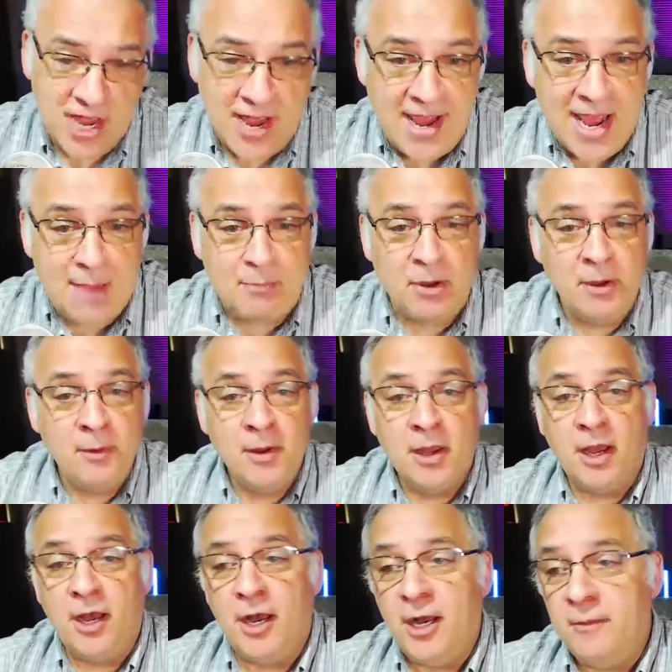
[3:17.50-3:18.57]
app.
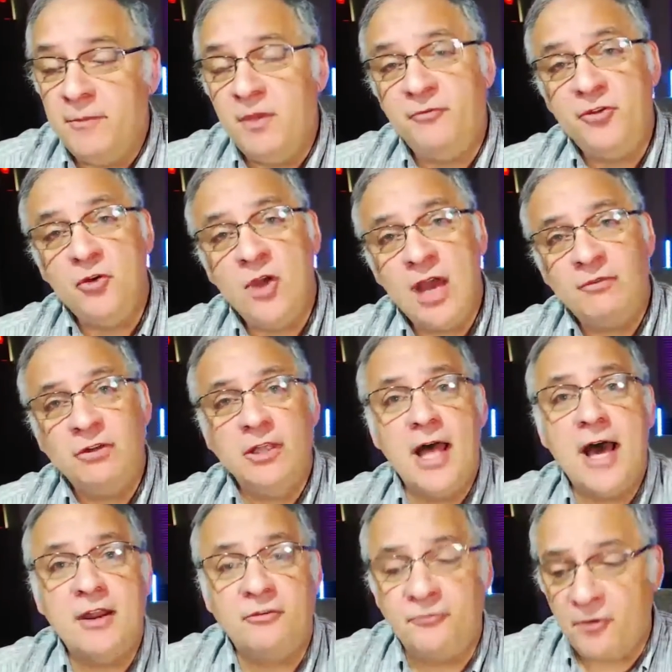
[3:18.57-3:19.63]
If you have a
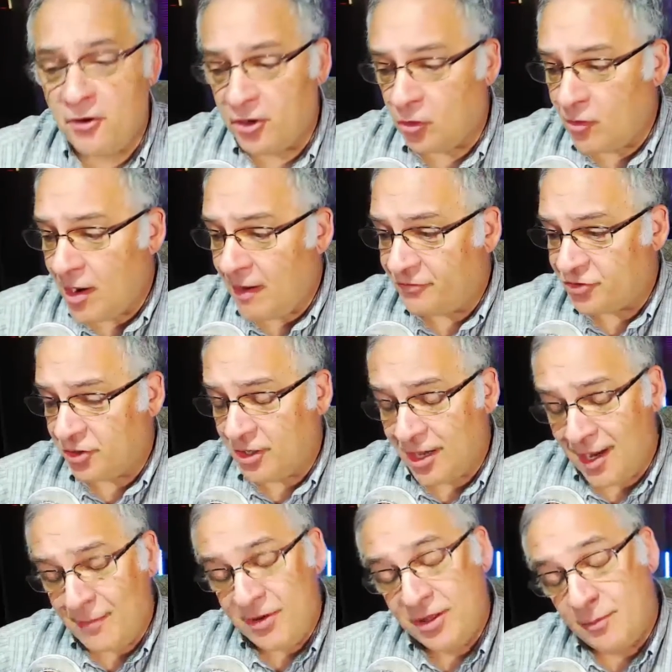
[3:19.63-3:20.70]
lot of photographs, and
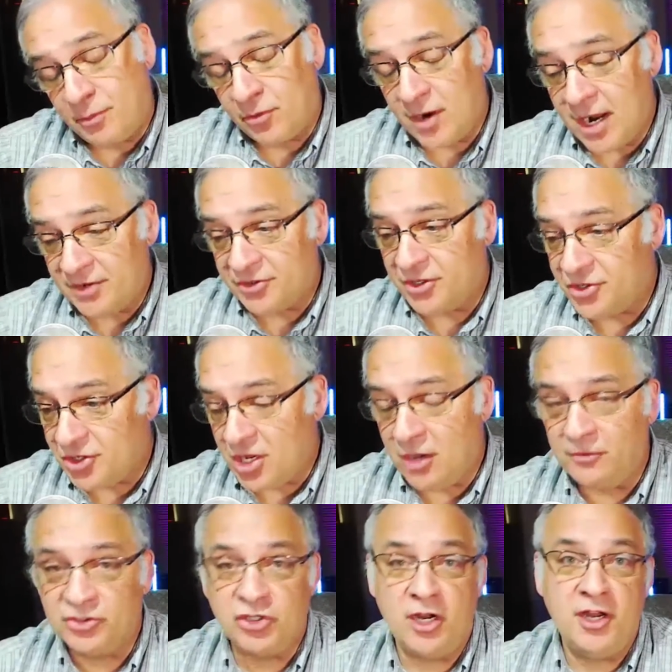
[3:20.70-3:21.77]
I'm in the process
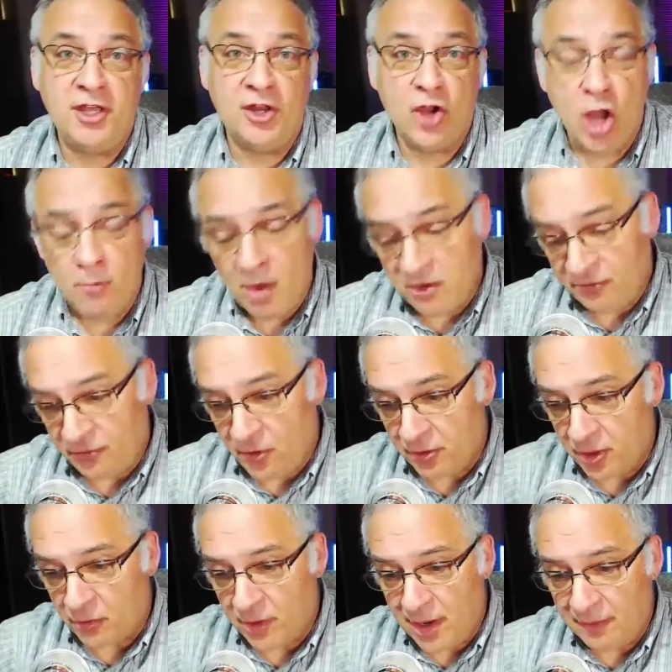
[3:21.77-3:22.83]
now of trying to get all my
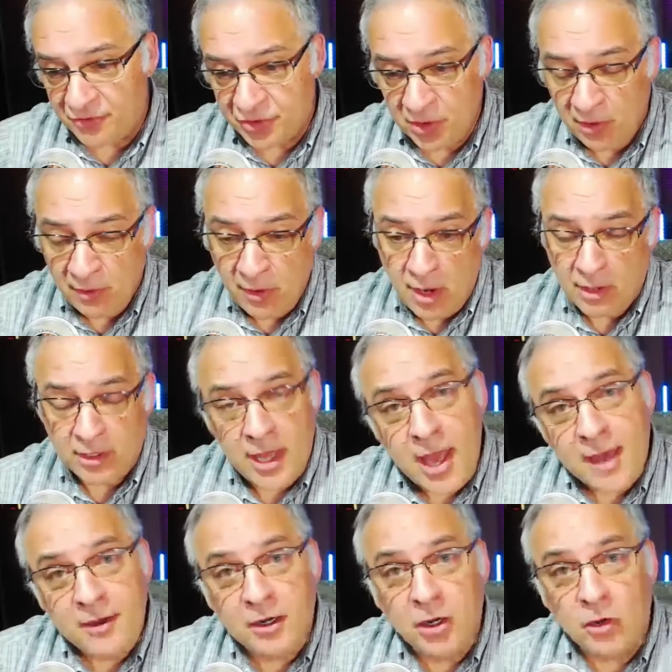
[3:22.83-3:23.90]
photographs
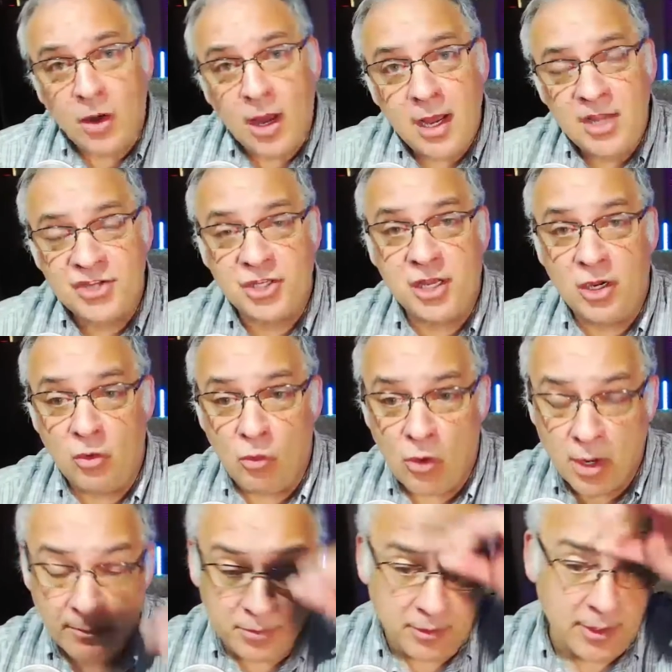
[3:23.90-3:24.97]
categorized and in
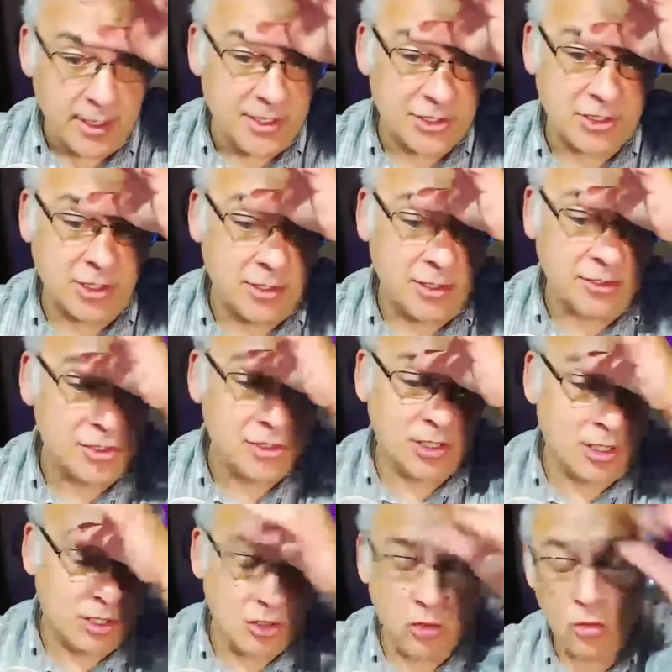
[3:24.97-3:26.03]
one place, and it's
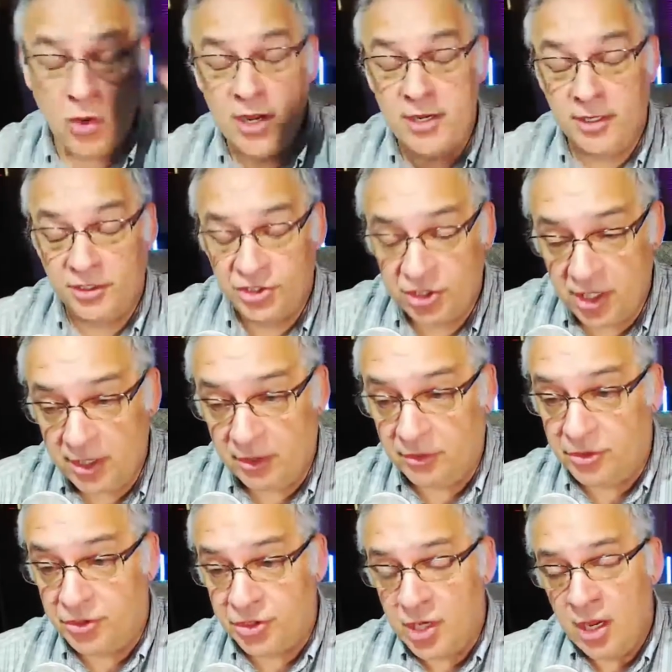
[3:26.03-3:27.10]
quite a
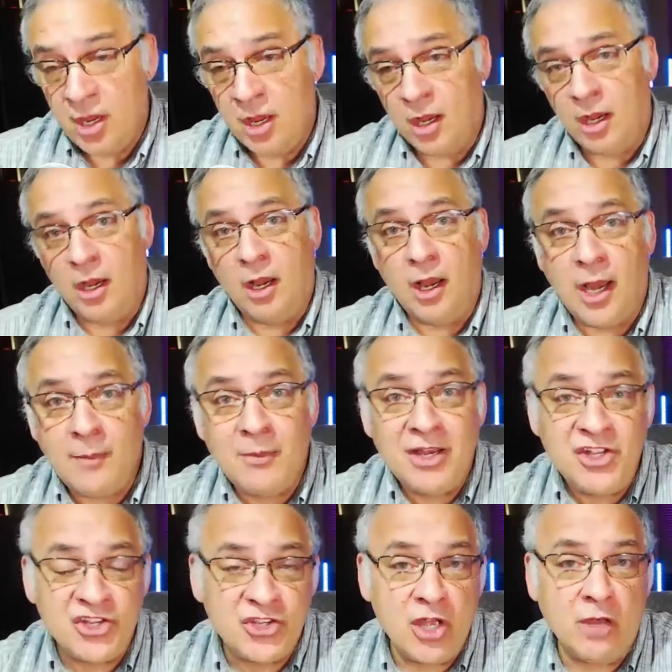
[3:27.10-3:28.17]
challenge. I
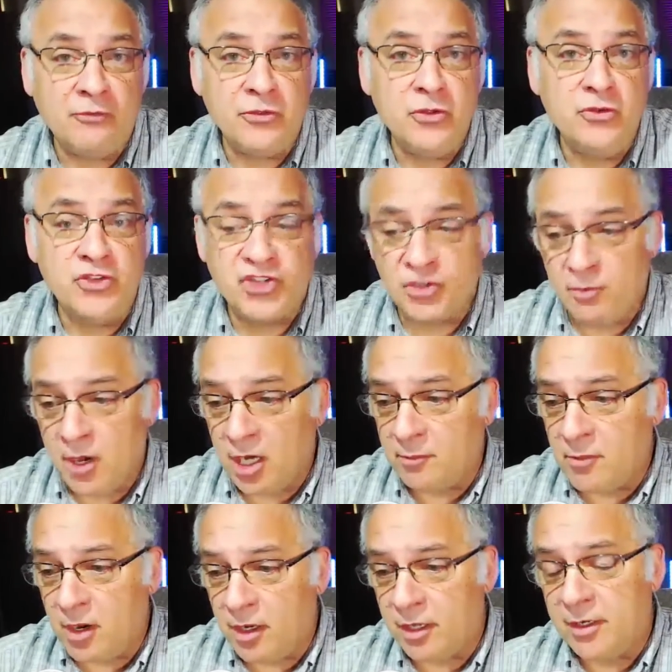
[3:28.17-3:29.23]
myself use
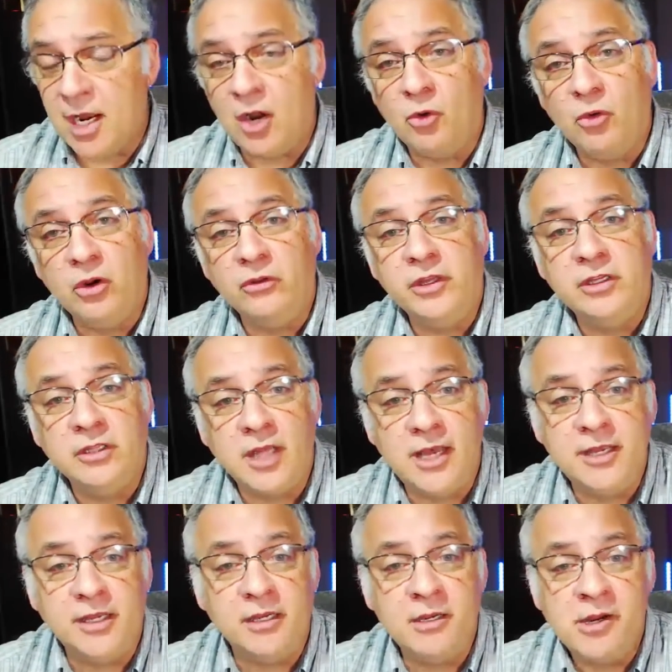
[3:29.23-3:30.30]
SmugMug, and I really
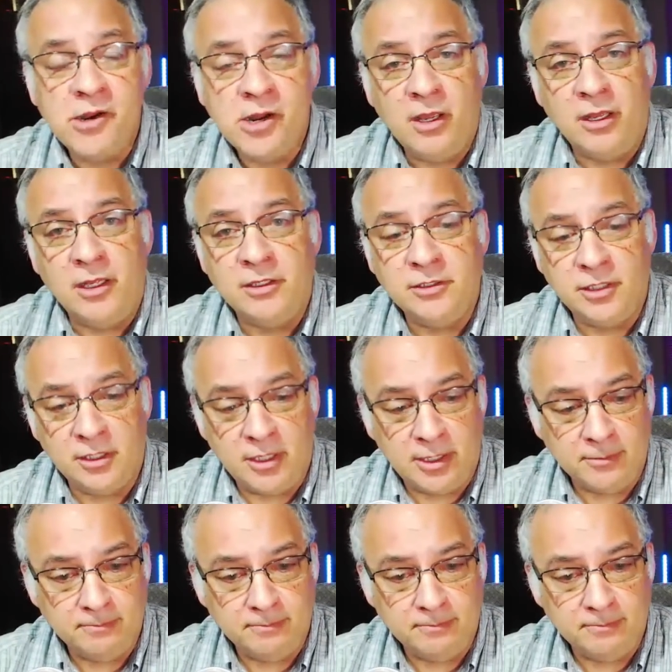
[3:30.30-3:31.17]
like it, and